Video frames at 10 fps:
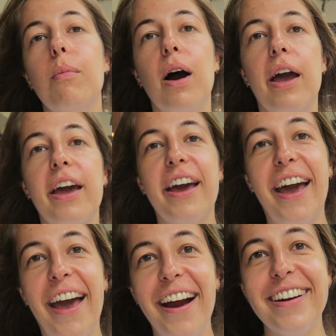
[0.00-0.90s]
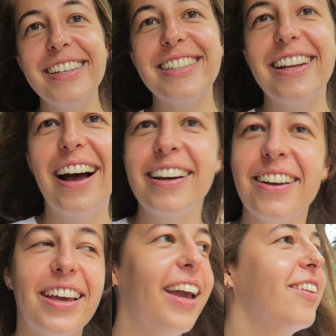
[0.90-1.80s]
My hair is done.
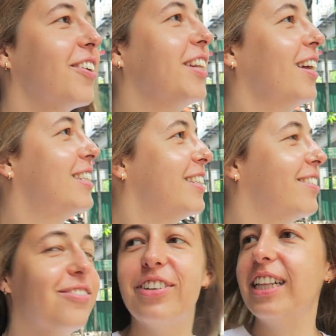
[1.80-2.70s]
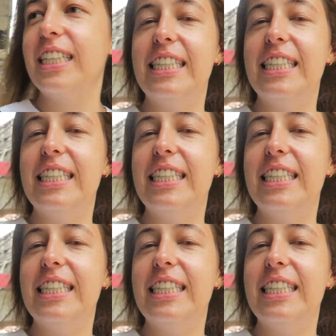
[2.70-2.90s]
Okay, you cannot really